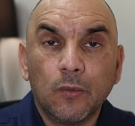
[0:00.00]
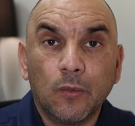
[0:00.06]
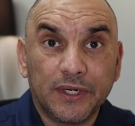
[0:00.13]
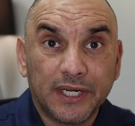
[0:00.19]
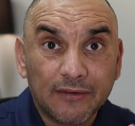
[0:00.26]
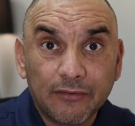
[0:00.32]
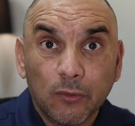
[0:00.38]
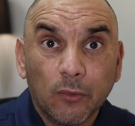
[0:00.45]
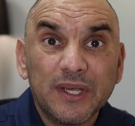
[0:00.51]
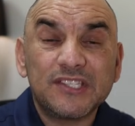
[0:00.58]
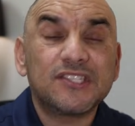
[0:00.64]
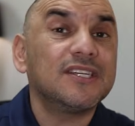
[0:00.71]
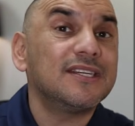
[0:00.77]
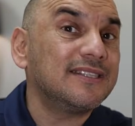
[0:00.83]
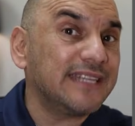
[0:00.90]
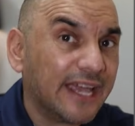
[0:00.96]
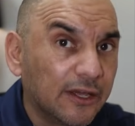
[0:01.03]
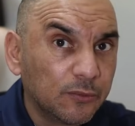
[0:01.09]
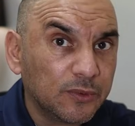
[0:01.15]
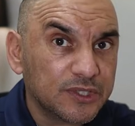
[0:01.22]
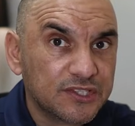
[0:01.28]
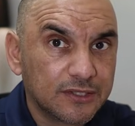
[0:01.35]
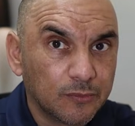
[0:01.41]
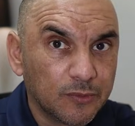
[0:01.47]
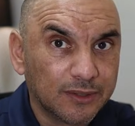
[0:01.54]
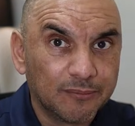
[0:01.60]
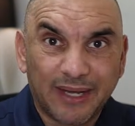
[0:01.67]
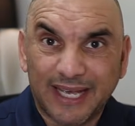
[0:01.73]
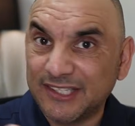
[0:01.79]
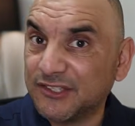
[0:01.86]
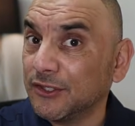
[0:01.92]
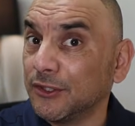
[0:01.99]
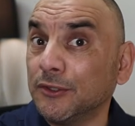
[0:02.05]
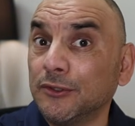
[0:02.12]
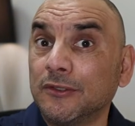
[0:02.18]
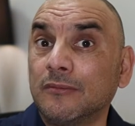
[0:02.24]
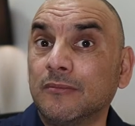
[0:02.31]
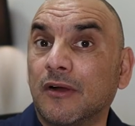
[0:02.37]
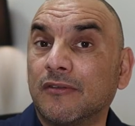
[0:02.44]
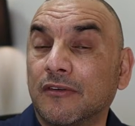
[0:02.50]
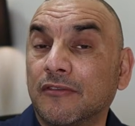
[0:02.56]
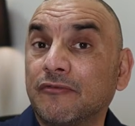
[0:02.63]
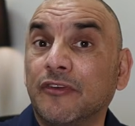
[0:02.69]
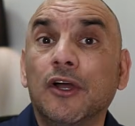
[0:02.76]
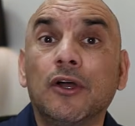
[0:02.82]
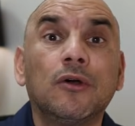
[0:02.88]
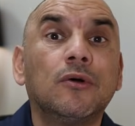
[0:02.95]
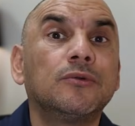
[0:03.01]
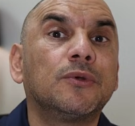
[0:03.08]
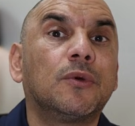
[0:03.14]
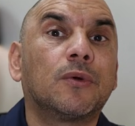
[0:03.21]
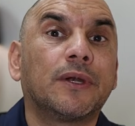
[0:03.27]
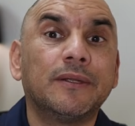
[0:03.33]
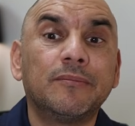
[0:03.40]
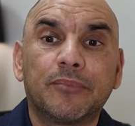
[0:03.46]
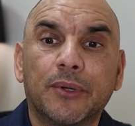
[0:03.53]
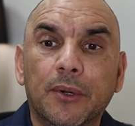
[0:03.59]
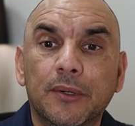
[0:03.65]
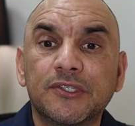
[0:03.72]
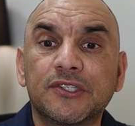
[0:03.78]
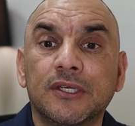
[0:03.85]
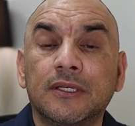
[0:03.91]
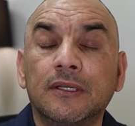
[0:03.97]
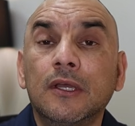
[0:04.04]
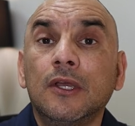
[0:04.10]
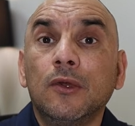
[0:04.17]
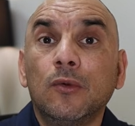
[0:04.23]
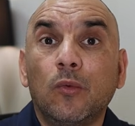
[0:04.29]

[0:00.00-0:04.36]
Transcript: Whenever we sit down with someone by Zoom, over phone, or in person,